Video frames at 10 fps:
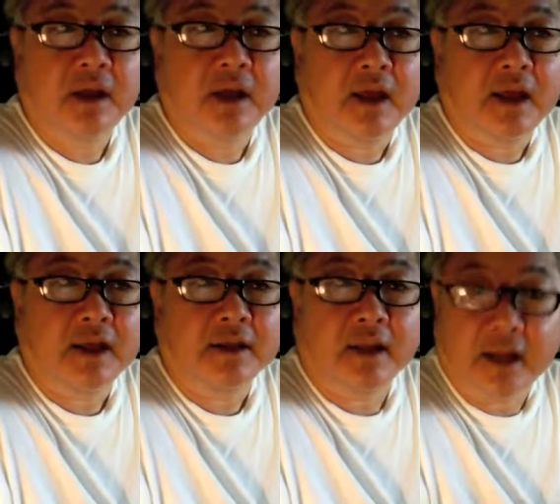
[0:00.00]

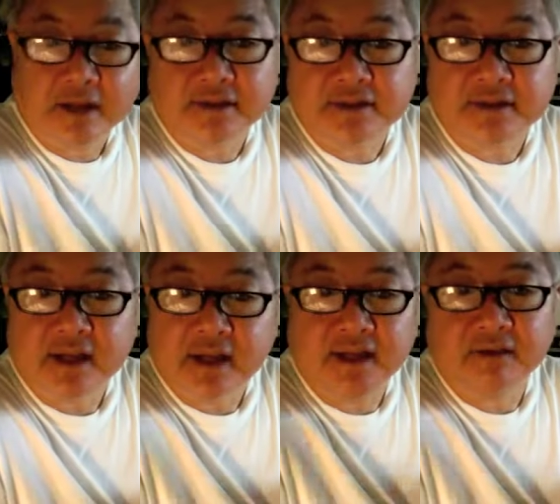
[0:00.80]
and lights
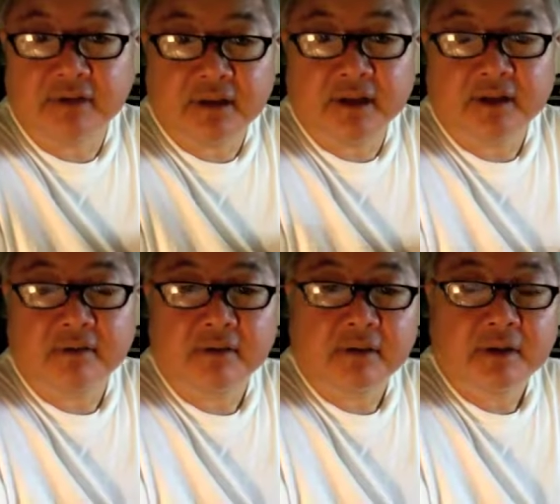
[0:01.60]
and everything?
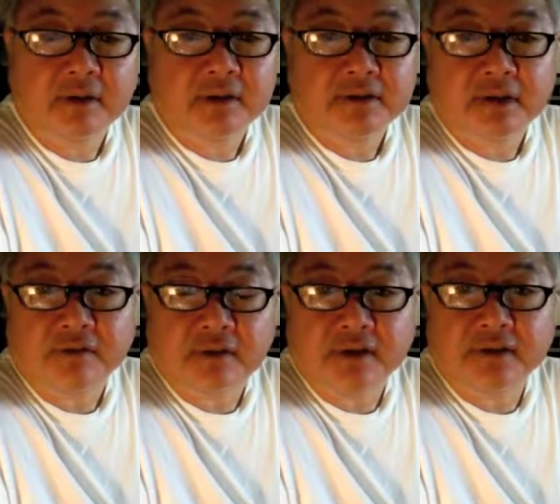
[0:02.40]
So, I
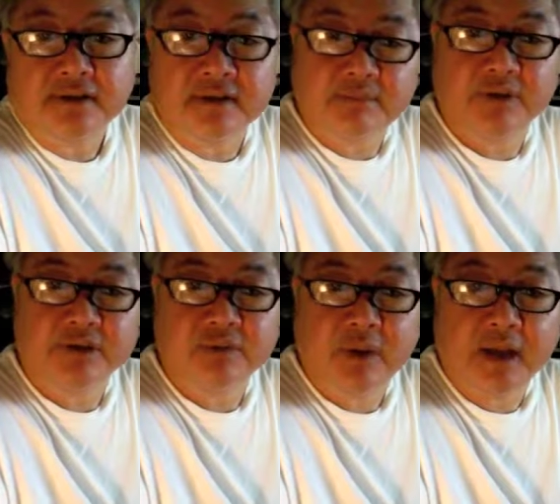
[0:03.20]
found the
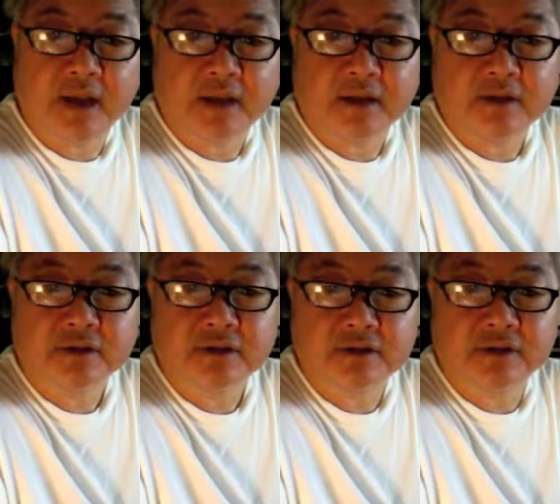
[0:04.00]
simplest way
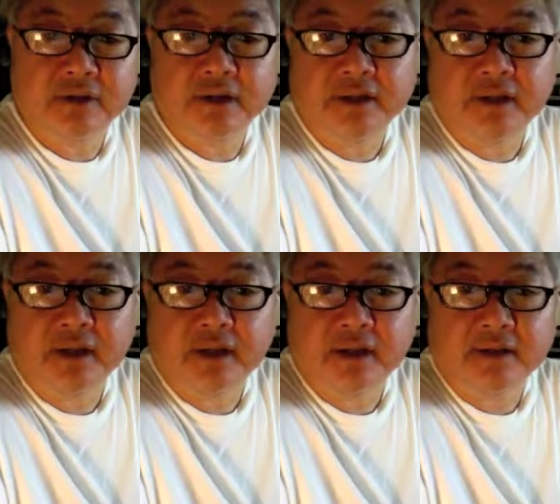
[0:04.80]
to do it,
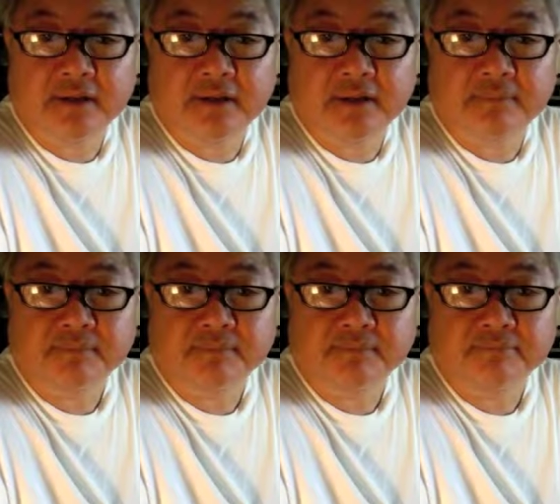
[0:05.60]
and it
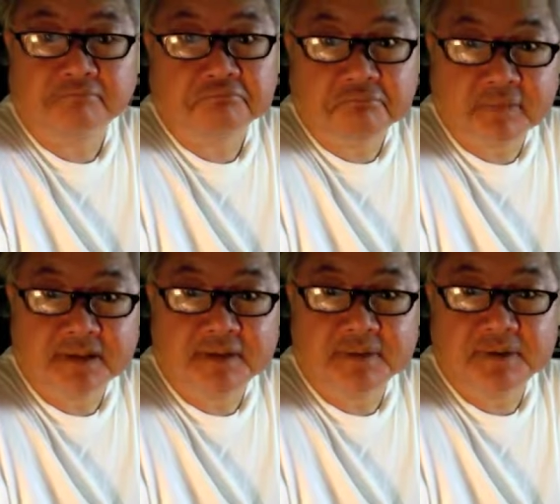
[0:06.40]

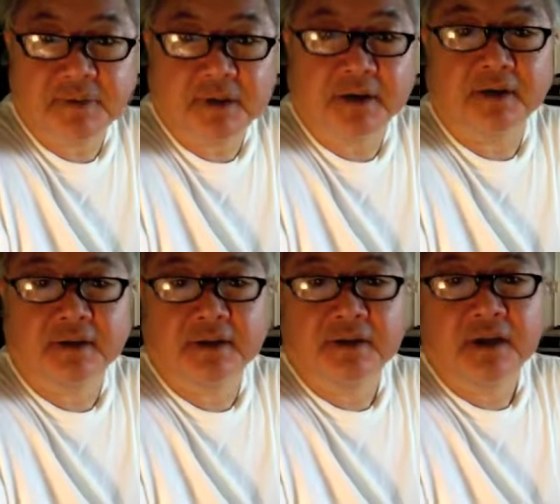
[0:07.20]
seems to work.
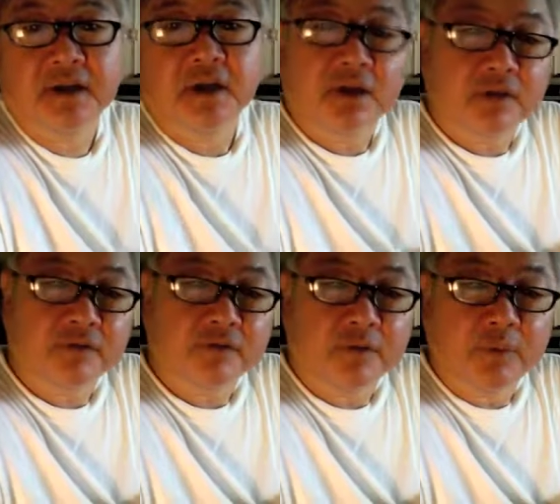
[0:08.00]

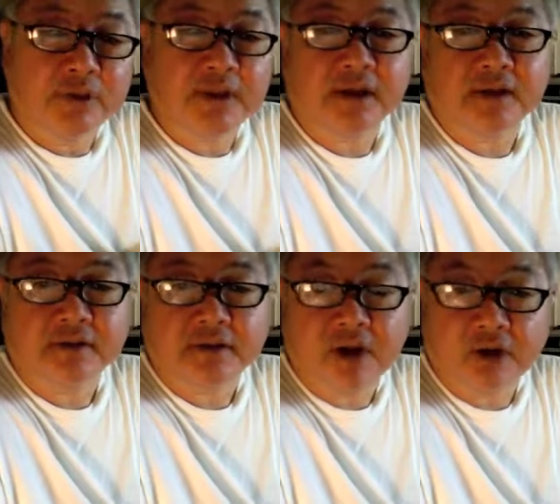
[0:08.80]
For one thing,
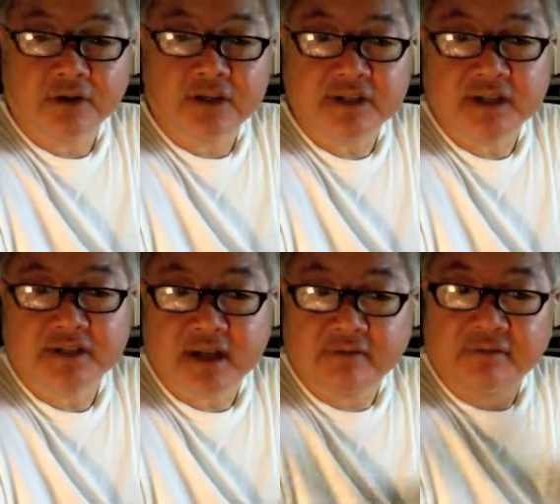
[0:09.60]
all DJs have